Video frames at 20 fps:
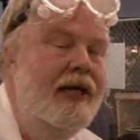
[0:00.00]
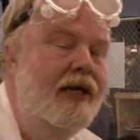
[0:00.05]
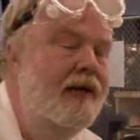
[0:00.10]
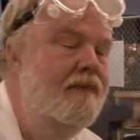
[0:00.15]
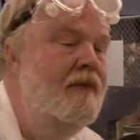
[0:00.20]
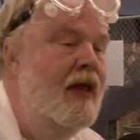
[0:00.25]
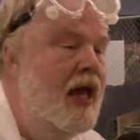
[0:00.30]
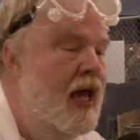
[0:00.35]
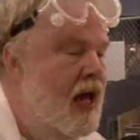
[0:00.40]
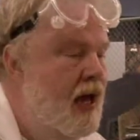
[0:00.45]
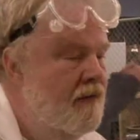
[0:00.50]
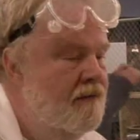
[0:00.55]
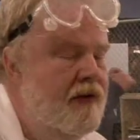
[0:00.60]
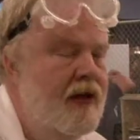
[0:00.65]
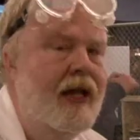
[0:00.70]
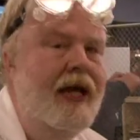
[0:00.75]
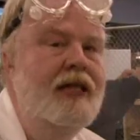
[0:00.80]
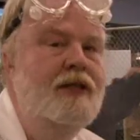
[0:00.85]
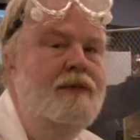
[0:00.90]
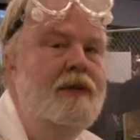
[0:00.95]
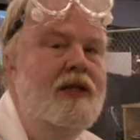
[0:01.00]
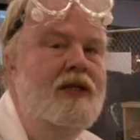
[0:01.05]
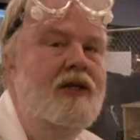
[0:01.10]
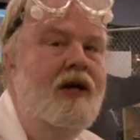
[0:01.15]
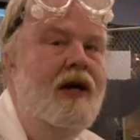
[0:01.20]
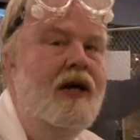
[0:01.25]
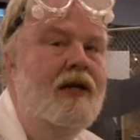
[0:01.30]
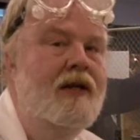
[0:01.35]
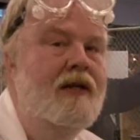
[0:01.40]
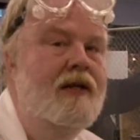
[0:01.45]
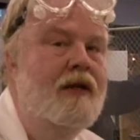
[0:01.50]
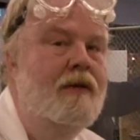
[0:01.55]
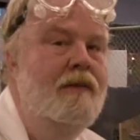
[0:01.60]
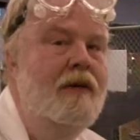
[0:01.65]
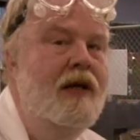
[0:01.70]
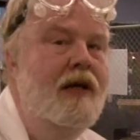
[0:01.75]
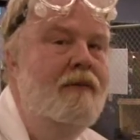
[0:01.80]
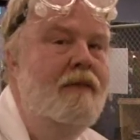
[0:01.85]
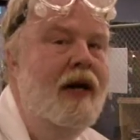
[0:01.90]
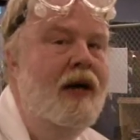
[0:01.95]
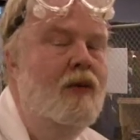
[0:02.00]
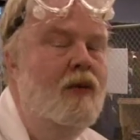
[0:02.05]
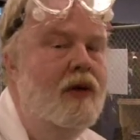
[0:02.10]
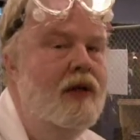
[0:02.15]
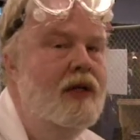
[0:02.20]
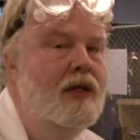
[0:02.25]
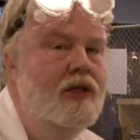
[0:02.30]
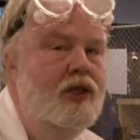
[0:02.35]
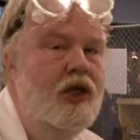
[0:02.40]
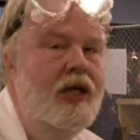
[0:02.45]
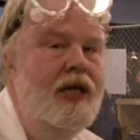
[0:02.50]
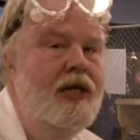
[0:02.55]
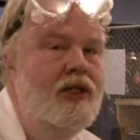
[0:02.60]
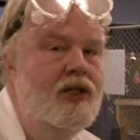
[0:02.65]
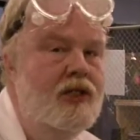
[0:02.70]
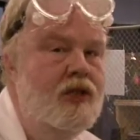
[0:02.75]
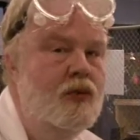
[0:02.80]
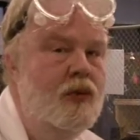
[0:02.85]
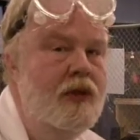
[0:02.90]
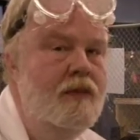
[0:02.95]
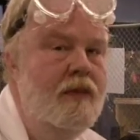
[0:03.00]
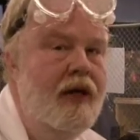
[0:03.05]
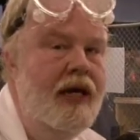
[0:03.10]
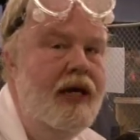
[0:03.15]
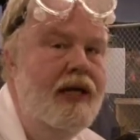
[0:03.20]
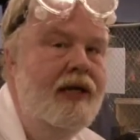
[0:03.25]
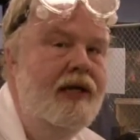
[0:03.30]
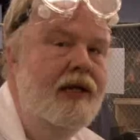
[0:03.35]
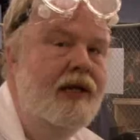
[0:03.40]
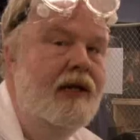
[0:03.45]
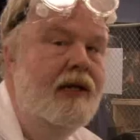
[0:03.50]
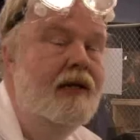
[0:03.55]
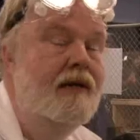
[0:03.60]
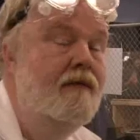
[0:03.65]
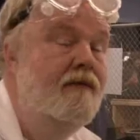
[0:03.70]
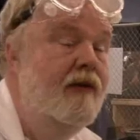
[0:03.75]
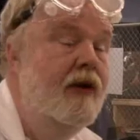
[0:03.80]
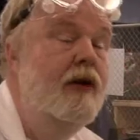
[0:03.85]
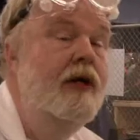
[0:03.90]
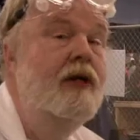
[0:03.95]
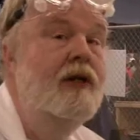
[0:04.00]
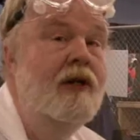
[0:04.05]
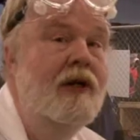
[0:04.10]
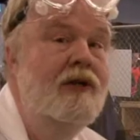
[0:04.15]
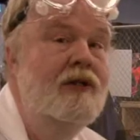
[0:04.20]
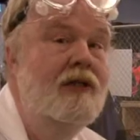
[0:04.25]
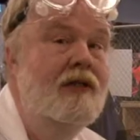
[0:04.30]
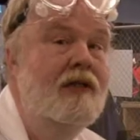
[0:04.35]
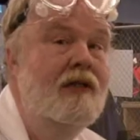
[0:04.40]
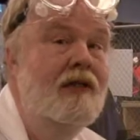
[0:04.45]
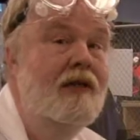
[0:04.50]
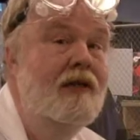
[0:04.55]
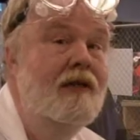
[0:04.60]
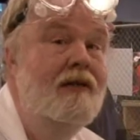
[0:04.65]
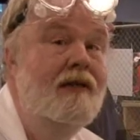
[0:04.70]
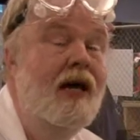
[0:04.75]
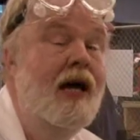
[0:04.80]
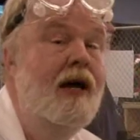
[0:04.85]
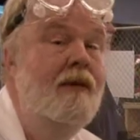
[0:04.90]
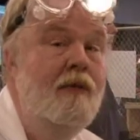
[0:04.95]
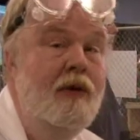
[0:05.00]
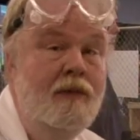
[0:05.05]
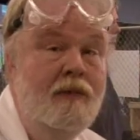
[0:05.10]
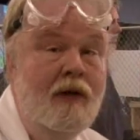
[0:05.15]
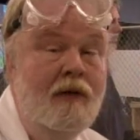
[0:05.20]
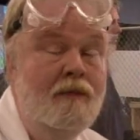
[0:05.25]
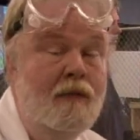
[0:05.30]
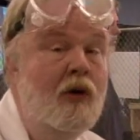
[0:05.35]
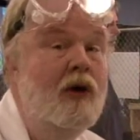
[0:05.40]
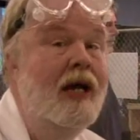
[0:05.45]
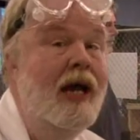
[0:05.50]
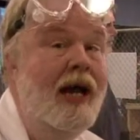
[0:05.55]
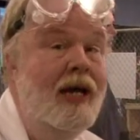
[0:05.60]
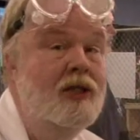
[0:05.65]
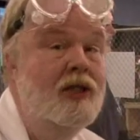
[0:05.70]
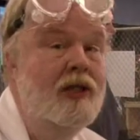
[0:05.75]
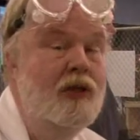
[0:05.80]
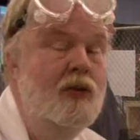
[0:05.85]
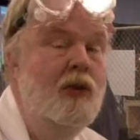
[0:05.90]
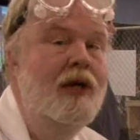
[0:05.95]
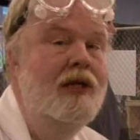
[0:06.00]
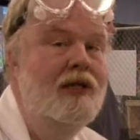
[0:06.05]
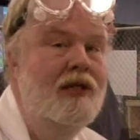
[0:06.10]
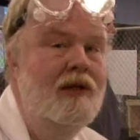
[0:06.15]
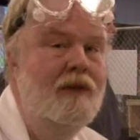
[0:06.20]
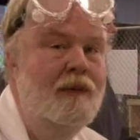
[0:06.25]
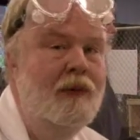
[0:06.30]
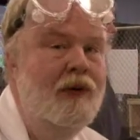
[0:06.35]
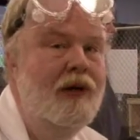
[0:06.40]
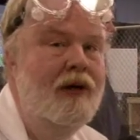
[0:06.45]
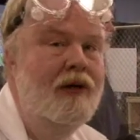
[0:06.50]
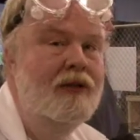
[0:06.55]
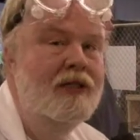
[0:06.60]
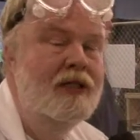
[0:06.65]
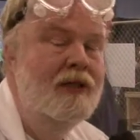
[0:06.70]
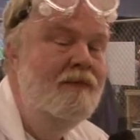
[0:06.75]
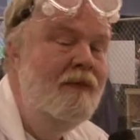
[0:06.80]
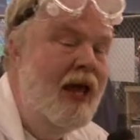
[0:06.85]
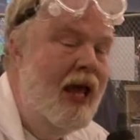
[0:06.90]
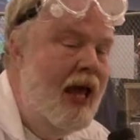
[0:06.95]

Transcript: And Phil asked me to talk a little bit about one of the changes we made uh, very close to the time the book actually went to the printers.